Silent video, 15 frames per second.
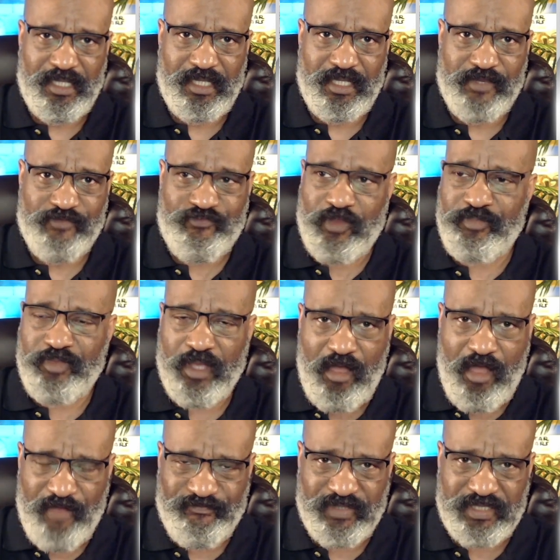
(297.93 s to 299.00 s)
from the
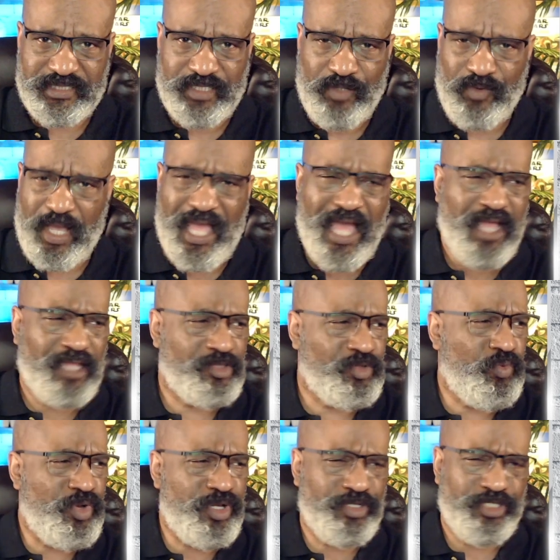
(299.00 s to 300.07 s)
office. Well, how in the
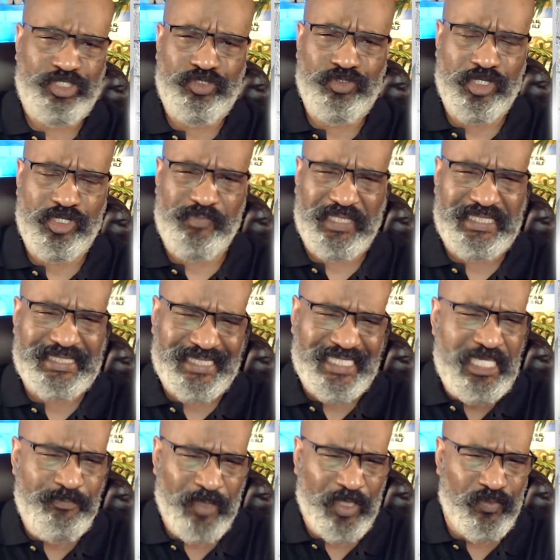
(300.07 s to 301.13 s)
world are you going to be
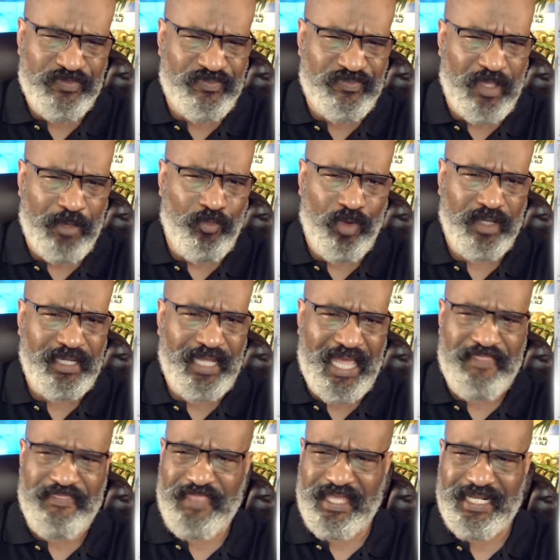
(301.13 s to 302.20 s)
sleeping with someone
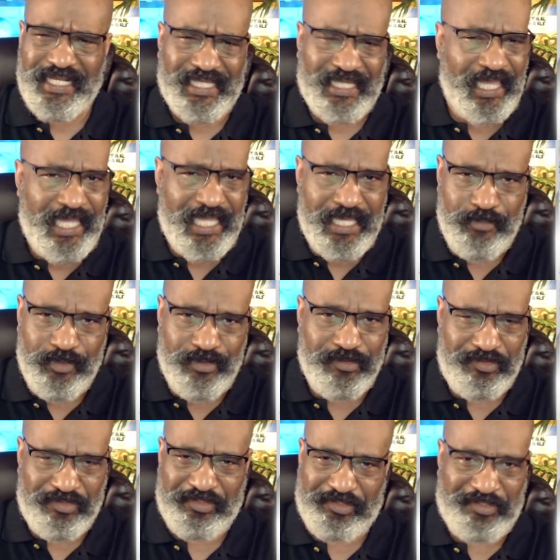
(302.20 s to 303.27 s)
and then claim
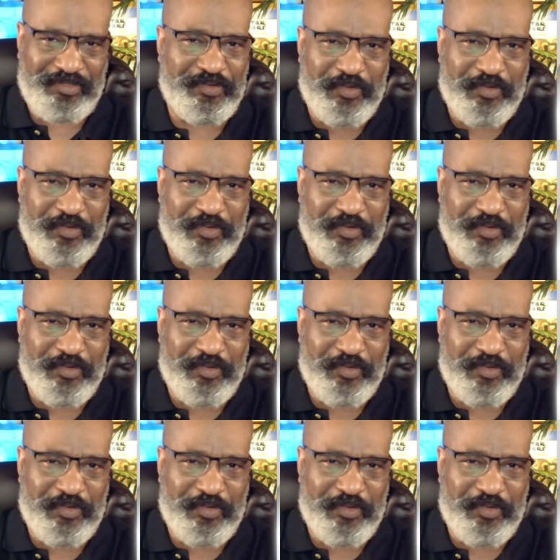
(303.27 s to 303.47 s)
you're